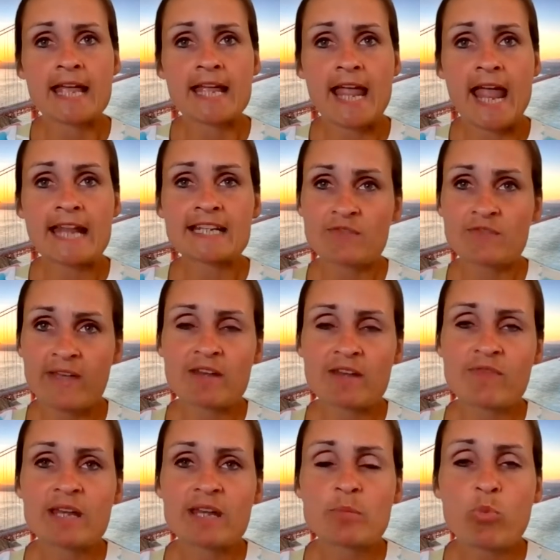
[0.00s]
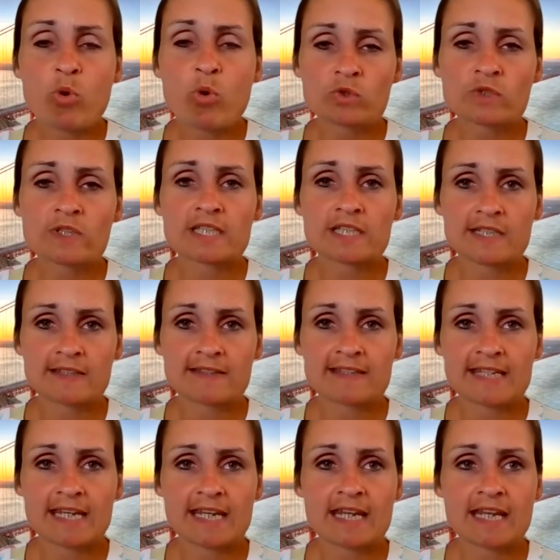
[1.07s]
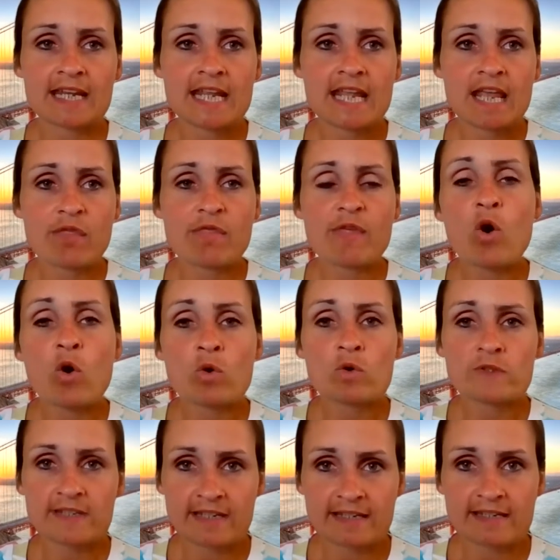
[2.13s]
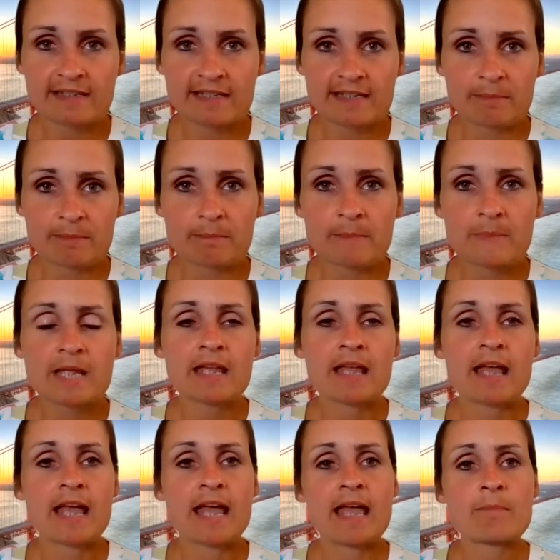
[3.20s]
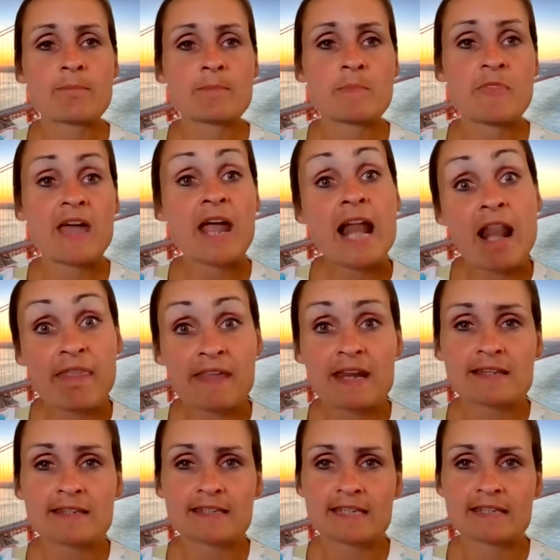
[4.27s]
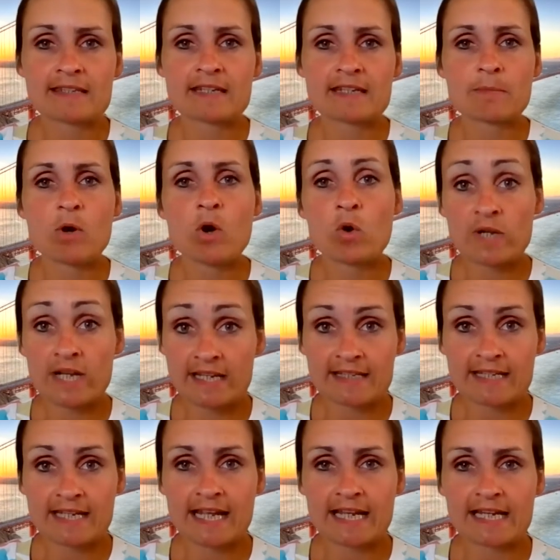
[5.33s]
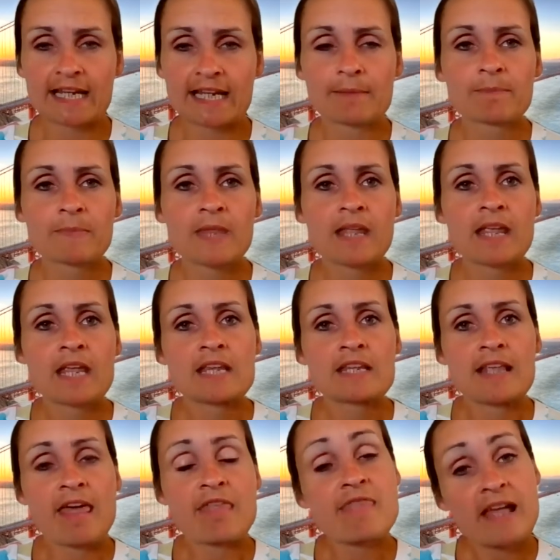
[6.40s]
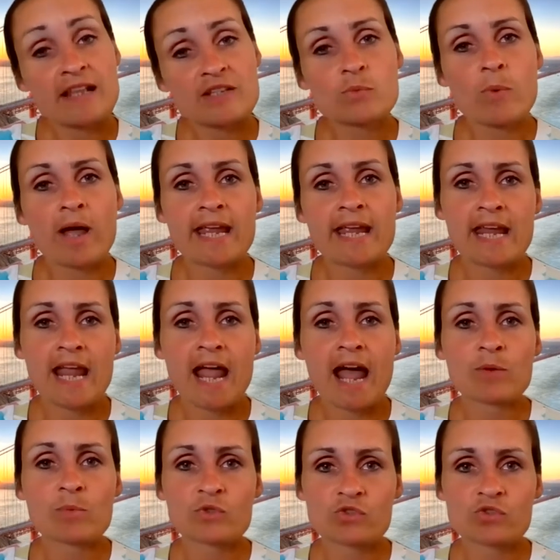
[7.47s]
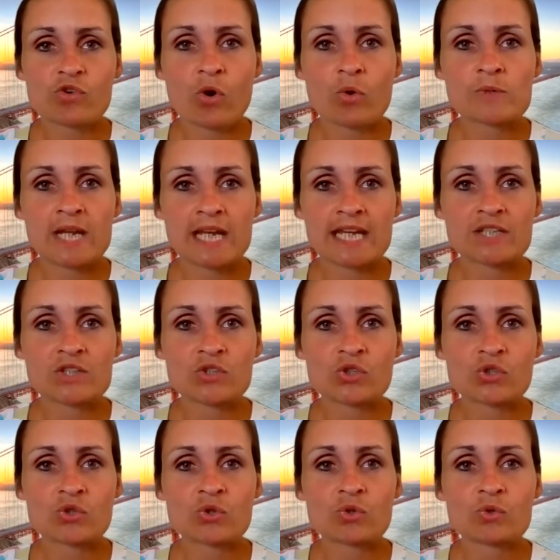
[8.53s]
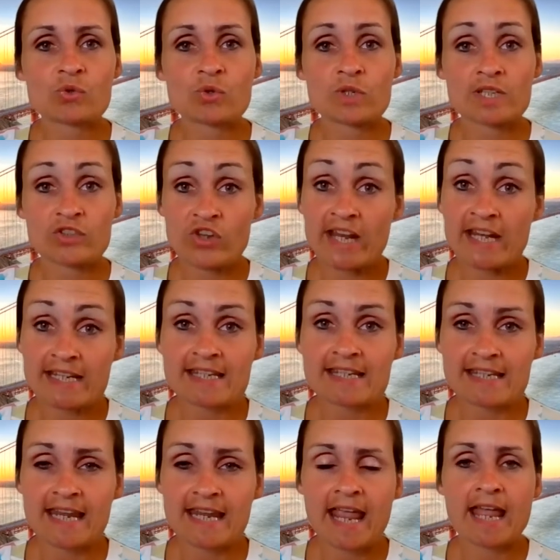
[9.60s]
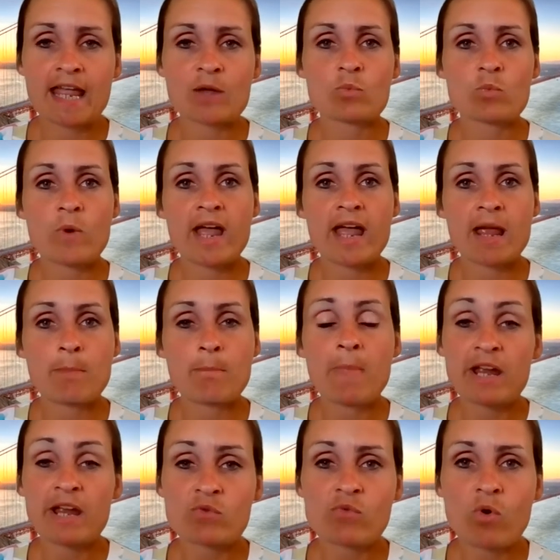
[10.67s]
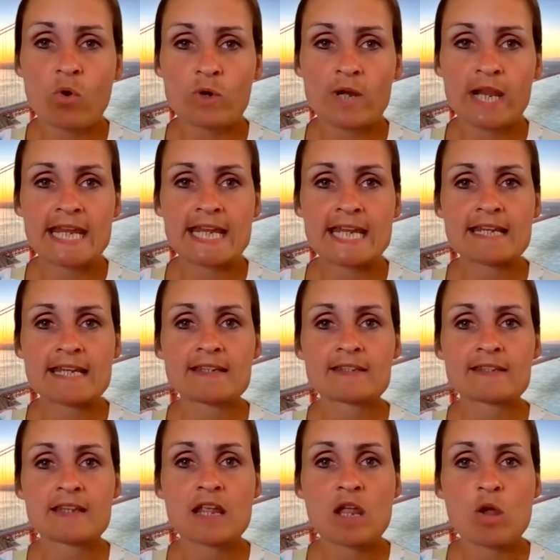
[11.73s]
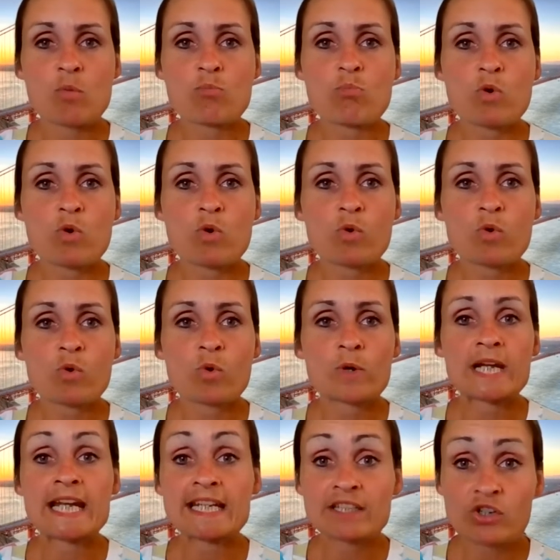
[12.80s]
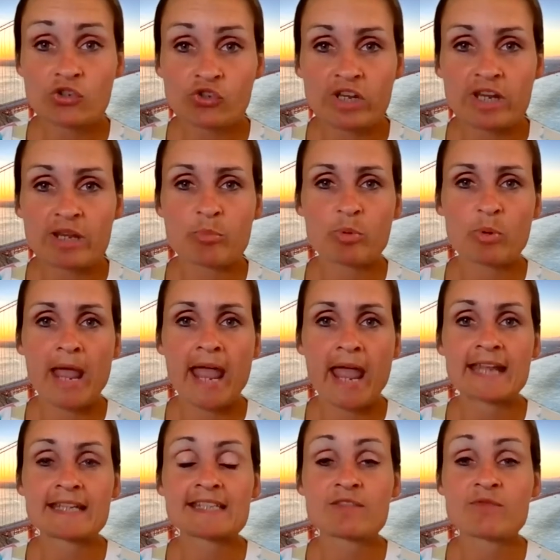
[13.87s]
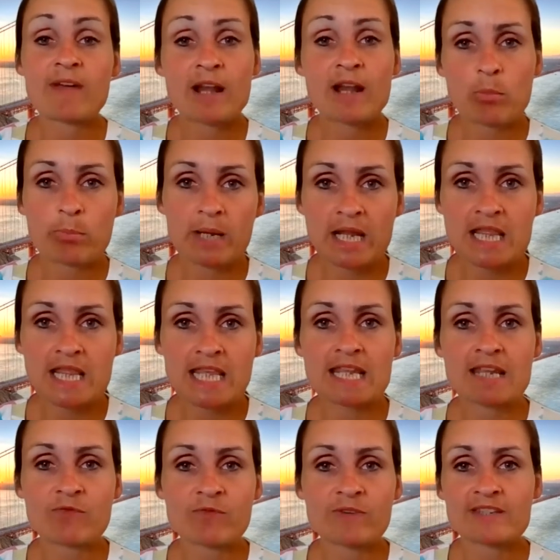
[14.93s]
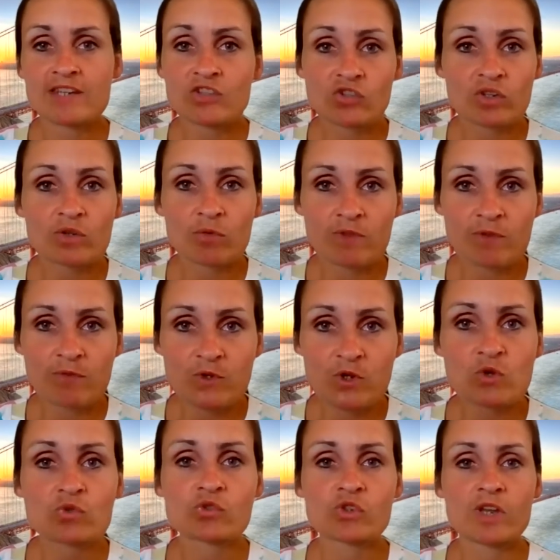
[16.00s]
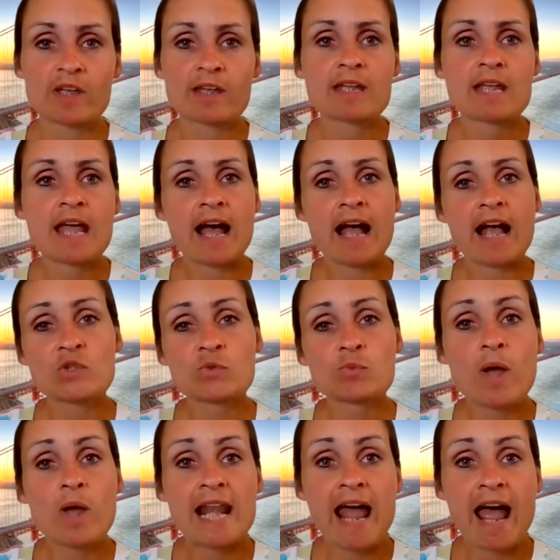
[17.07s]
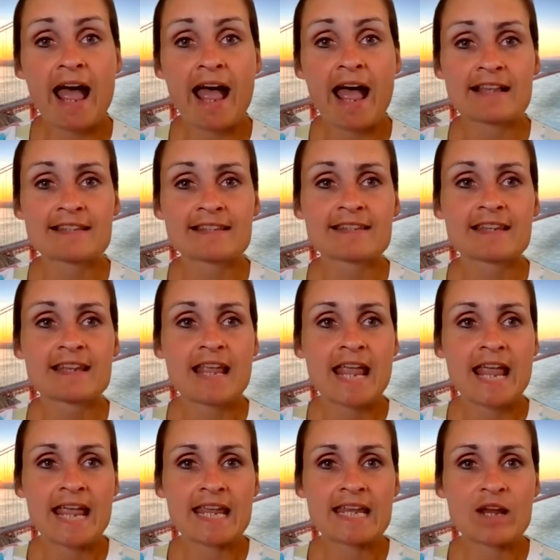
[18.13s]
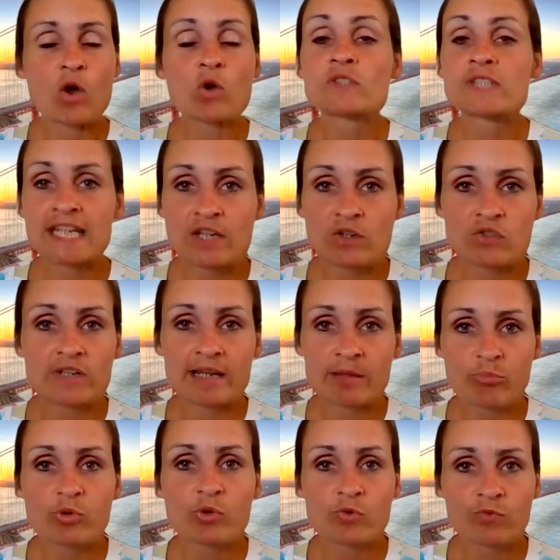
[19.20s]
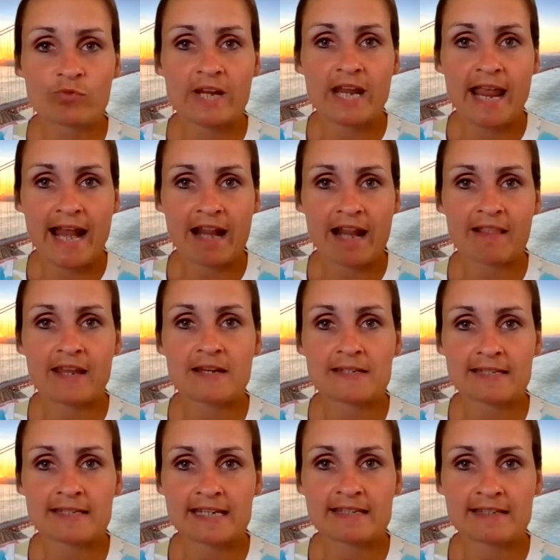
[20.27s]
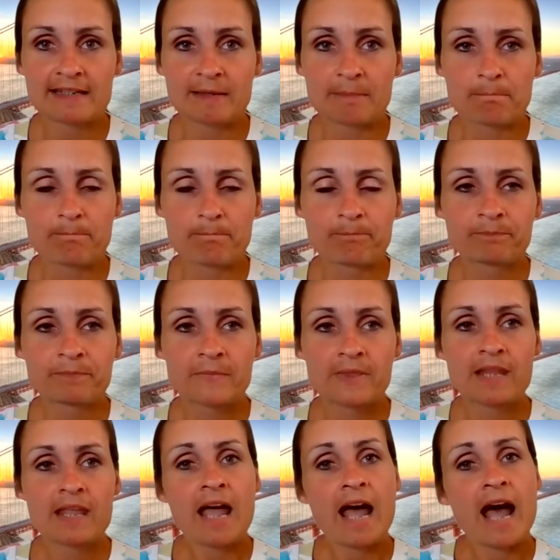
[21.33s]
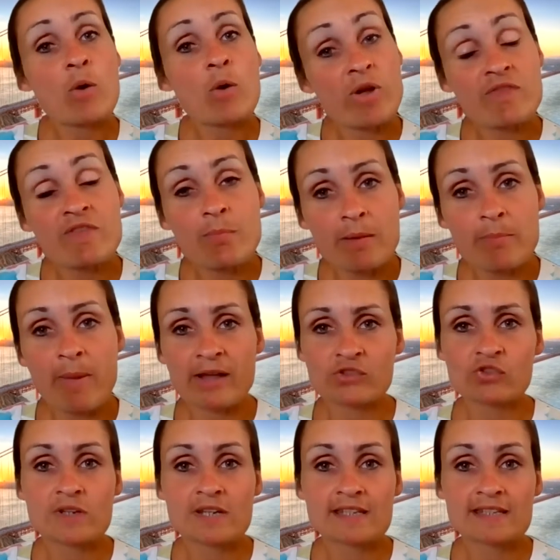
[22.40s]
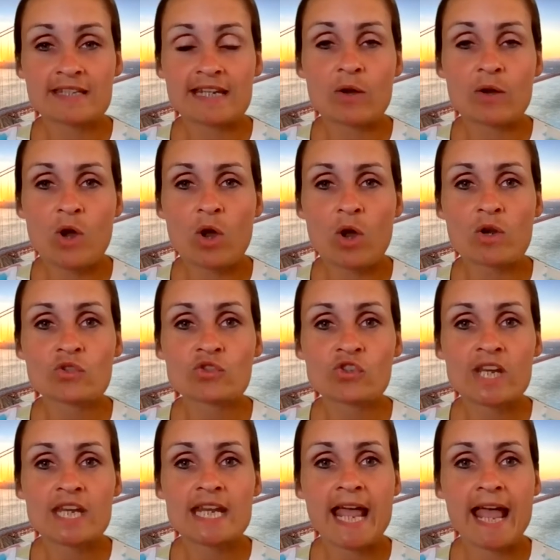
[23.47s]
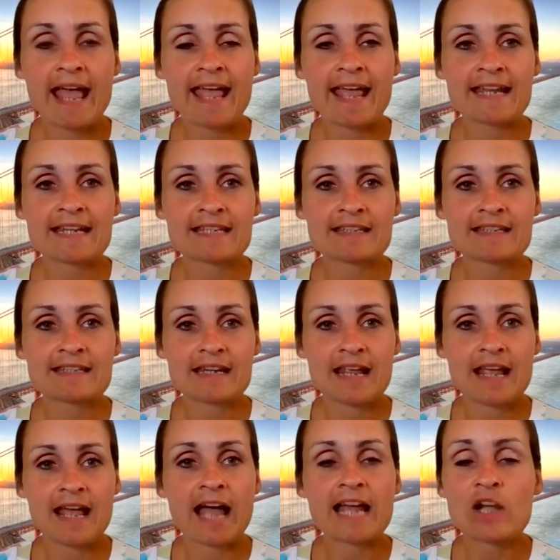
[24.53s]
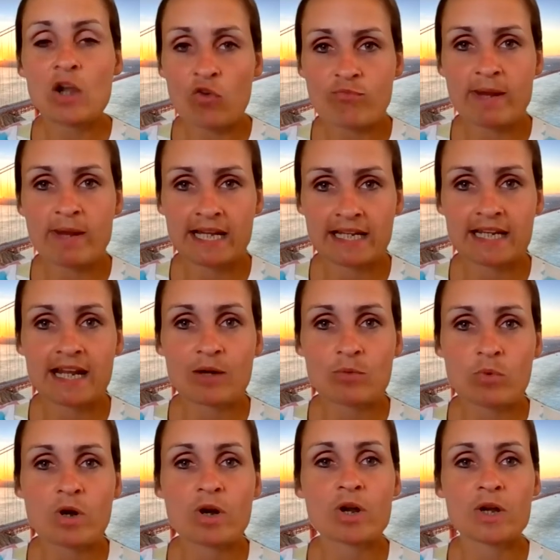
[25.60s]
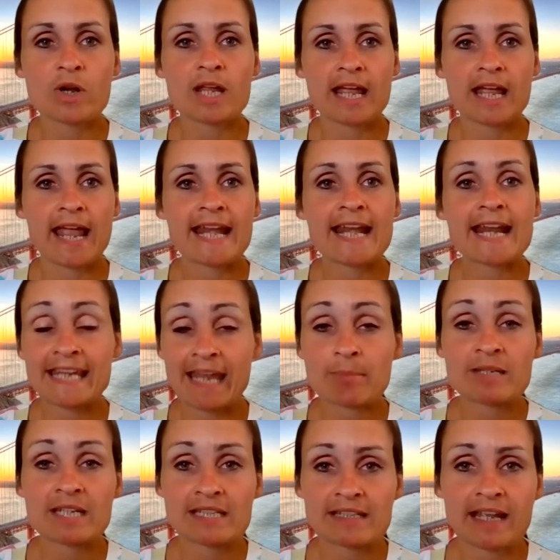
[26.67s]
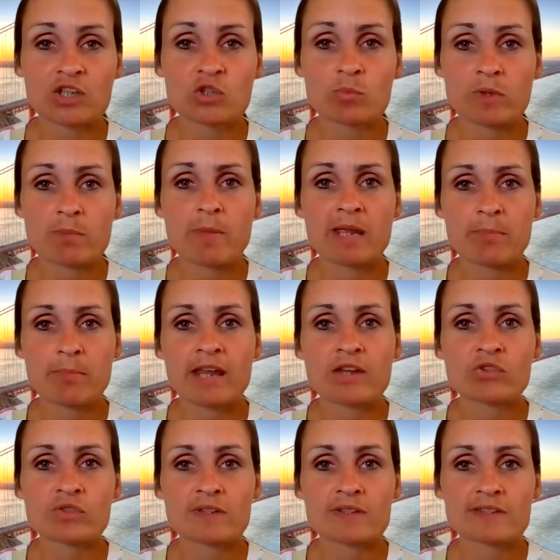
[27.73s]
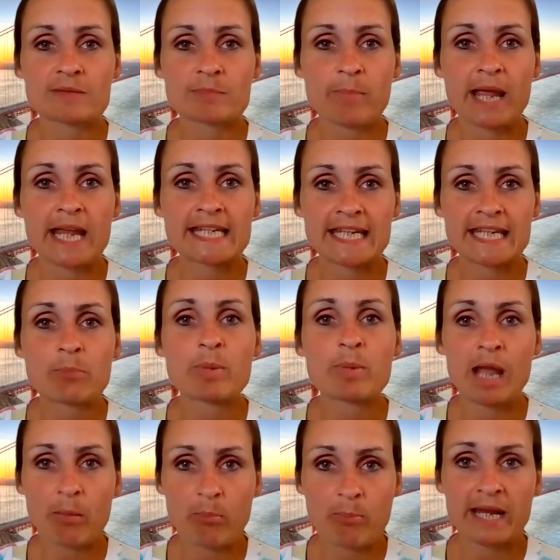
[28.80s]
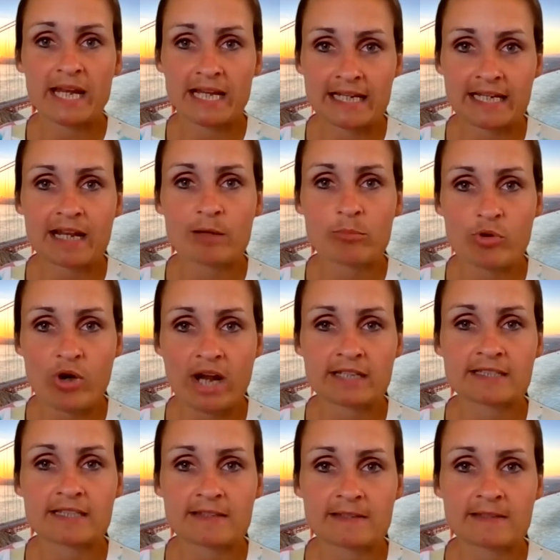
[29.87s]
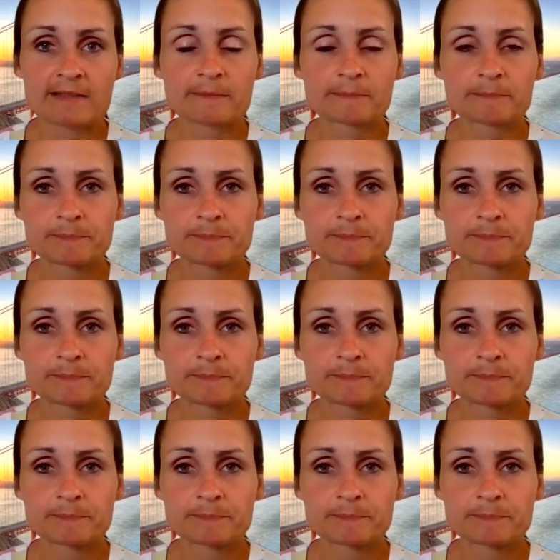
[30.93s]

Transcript: And it's very, very important to see the whole system, the healthcare system holistically. And that's why I was drawn into GenesisCare, where my role is more leadership and developing the physician of the future, as well as continuously improving a healthcare system. However, my passion is still oncology, and I love my clinical work, and I kept in touch with my patients by keeping up my clinical practice.